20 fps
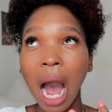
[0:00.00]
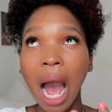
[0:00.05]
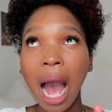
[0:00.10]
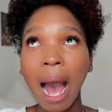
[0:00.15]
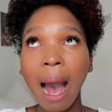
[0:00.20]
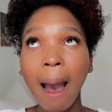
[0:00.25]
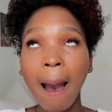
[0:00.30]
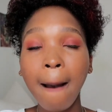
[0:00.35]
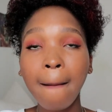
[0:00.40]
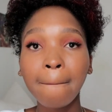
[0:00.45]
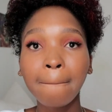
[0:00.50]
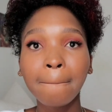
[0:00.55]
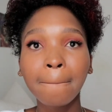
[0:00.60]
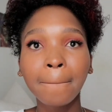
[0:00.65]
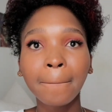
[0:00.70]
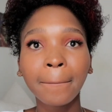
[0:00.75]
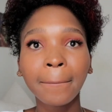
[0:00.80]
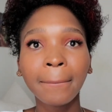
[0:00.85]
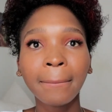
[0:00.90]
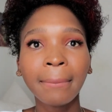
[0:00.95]

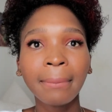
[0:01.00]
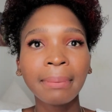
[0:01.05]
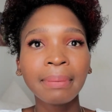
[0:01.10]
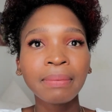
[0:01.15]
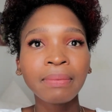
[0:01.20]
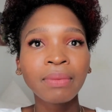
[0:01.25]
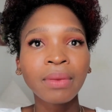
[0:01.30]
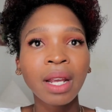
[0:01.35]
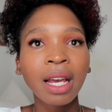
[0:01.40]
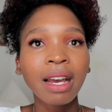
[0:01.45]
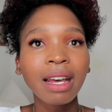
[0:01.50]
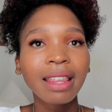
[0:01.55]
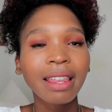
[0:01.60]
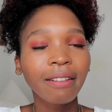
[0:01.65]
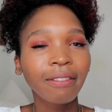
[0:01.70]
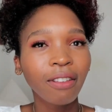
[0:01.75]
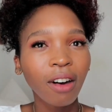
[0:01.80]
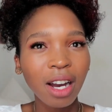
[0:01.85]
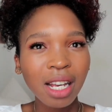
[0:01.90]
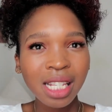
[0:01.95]

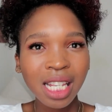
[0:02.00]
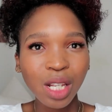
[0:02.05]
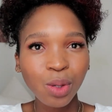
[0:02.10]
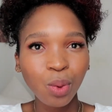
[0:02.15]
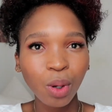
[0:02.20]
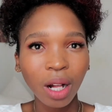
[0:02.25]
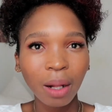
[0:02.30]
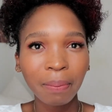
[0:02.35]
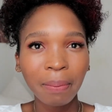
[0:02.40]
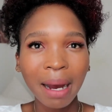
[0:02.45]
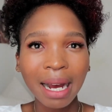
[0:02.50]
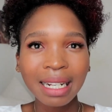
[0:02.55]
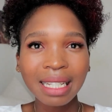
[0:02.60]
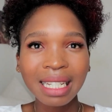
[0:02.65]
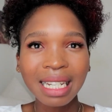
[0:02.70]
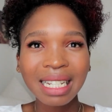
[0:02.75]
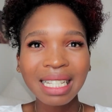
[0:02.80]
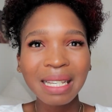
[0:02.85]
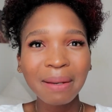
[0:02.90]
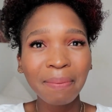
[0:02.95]
The voice as well,
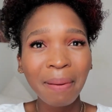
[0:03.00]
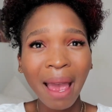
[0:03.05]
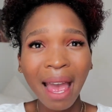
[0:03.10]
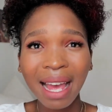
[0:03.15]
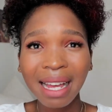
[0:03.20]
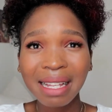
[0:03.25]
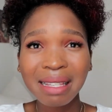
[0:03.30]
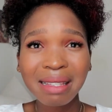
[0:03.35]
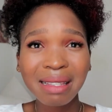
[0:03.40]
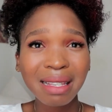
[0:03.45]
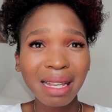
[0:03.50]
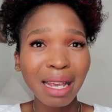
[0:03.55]
but it depends.